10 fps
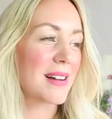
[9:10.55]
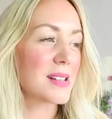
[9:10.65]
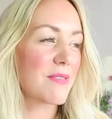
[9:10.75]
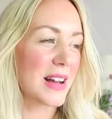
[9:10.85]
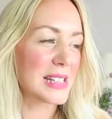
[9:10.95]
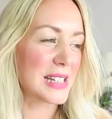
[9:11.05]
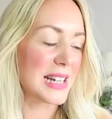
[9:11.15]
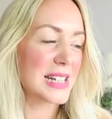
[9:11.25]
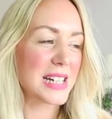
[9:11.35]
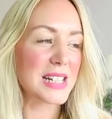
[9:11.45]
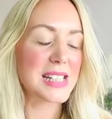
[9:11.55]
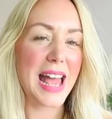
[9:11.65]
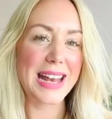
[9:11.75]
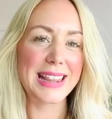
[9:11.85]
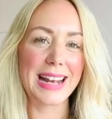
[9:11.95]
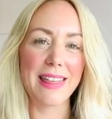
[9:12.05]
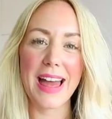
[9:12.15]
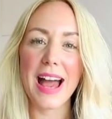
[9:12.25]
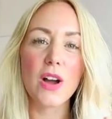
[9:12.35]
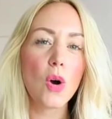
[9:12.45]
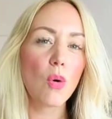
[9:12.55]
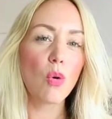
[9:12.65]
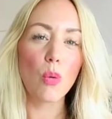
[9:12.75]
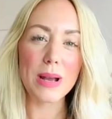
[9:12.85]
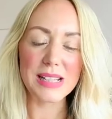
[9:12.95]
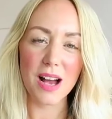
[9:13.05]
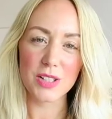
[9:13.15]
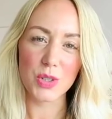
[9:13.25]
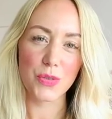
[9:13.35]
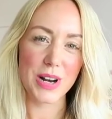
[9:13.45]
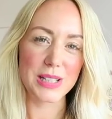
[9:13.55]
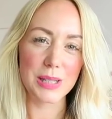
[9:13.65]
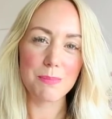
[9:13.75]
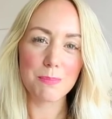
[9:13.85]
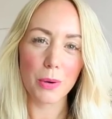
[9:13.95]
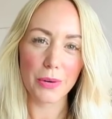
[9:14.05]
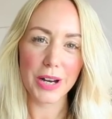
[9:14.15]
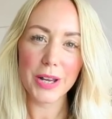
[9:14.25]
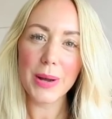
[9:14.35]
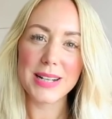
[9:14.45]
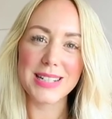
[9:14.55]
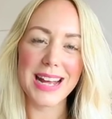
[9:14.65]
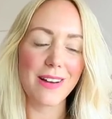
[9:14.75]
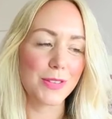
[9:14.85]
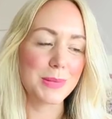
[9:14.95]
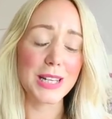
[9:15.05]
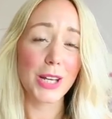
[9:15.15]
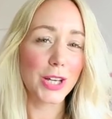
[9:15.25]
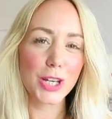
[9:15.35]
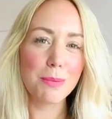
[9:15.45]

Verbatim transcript: bags, fascinators, anything like that. Always ask your friends and borrow and just have them as like